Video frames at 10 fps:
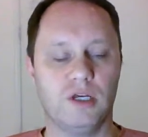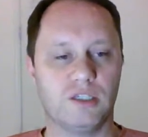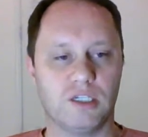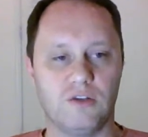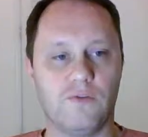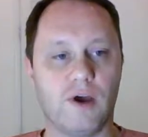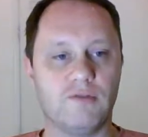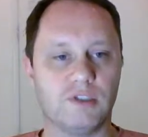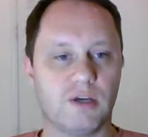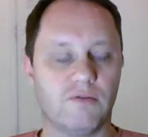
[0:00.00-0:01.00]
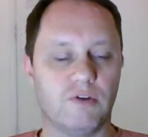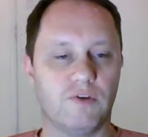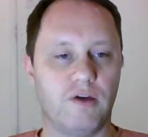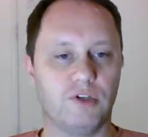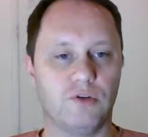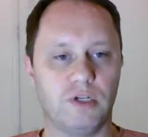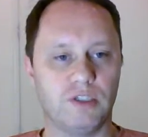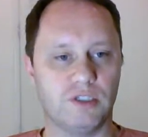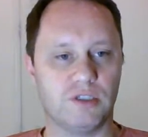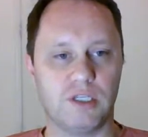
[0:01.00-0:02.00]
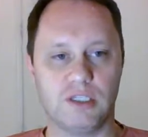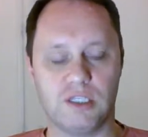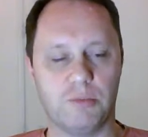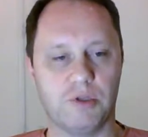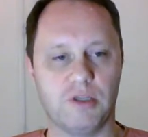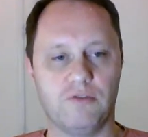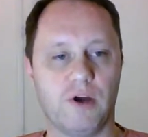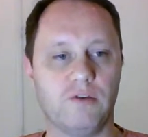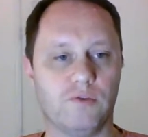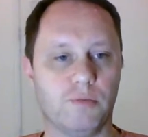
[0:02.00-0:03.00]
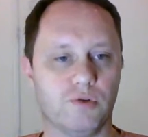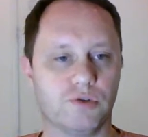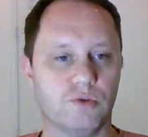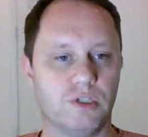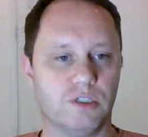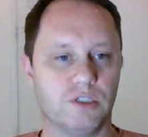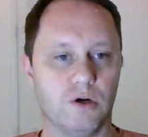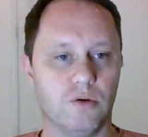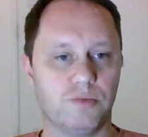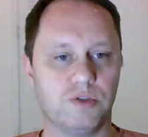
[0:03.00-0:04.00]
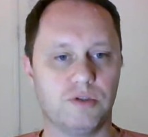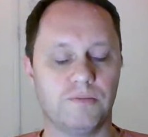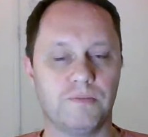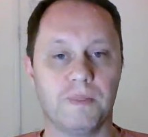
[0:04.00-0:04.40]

65 to 75 degrees is typically fine for most greens and herbs.